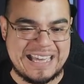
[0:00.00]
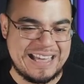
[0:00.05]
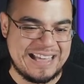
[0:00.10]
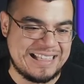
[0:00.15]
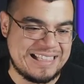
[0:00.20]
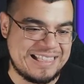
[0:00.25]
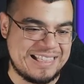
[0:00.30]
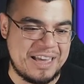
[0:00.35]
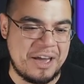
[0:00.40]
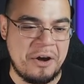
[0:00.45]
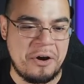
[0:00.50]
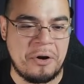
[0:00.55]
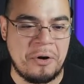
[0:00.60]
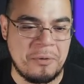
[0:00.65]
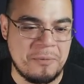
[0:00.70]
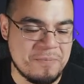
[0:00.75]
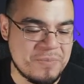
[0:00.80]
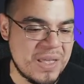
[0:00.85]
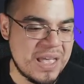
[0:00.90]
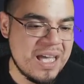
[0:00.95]

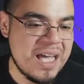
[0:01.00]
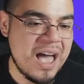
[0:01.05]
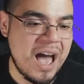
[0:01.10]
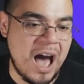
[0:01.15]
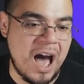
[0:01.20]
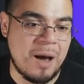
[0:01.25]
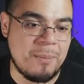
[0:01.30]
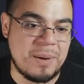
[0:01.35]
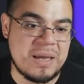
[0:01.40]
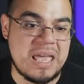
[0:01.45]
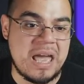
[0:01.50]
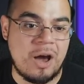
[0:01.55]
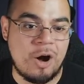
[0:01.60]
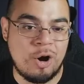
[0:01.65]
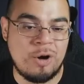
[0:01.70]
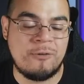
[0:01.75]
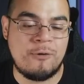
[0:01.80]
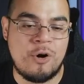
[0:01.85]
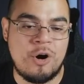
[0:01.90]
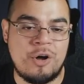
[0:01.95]
So, but yeah,
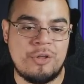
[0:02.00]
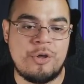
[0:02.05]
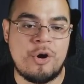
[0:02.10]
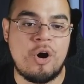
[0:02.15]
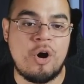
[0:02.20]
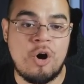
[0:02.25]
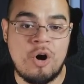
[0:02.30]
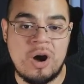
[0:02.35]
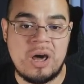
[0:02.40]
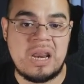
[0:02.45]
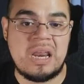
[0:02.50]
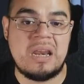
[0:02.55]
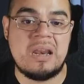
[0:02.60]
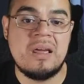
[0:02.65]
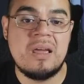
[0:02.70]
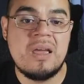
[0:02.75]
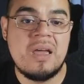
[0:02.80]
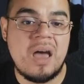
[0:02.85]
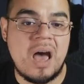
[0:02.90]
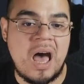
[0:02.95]
overall though, Arden
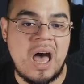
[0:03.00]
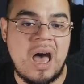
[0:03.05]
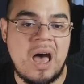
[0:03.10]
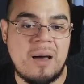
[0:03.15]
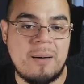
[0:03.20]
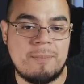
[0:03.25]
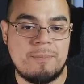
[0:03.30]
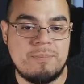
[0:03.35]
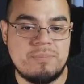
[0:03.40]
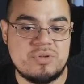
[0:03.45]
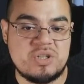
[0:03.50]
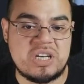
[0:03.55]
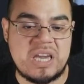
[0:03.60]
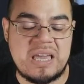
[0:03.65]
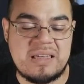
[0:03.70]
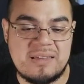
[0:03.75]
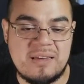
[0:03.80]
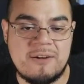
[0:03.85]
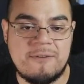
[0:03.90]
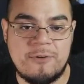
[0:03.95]

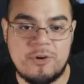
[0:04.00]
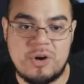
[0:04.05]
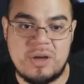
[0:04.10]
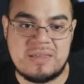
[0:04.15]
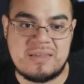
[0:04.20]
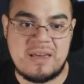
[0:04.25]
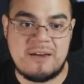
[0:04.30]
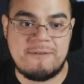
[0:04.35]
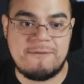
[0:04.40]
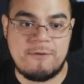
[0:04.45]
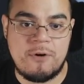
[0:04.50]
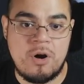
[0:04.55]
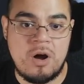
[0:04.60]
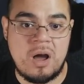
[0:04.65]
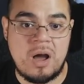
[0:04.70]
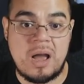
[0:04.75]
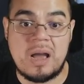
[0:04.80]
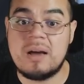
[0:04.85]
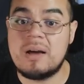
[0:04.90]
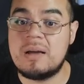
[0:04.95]
chasing for his FR,
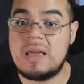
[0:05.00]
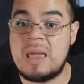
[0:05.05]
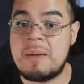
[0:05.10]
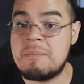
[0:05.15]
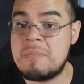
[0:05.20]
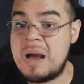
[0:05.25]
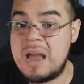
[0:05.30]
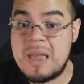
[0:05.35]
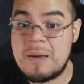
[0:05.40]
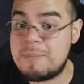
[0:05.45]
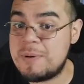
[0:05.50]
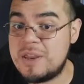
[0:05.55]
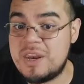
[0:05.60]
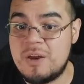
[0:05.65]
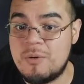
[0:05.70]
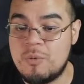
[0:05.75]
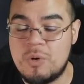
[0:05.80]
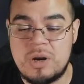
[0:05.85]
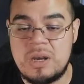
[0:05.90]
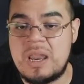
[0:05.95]
in my
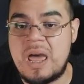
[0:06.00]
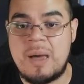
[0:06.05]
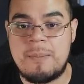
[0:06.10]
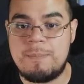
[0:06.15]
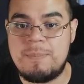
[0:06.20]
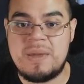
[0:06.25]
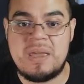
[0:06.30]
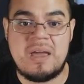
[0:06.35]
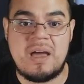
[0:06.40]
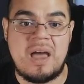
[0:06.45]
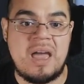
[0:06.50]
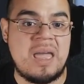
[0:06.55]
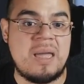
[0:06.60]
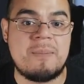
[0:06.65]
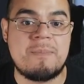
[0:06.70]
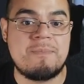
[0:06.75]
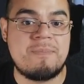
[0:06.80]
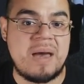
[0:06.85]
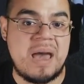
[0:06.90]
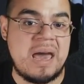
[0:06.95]
opinion, would not be a
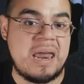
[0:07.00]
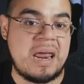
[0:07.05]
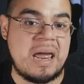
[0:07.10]
bad